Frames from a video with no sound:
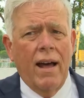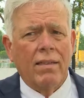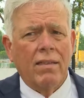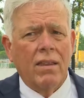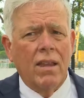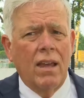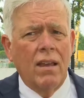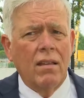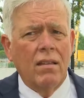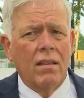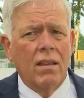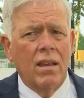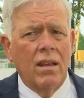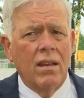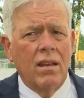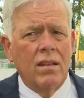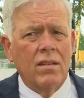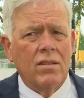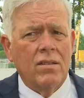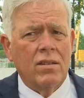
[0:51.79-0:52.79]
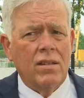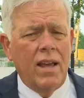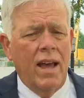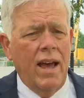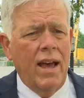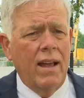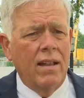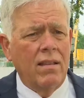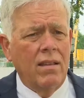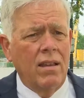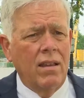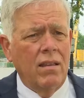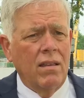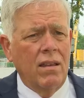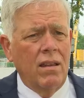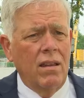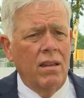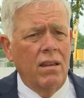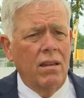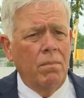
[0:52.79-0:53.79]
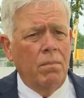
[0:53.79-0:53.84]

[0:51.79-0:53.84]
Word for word: I think that it's sad that the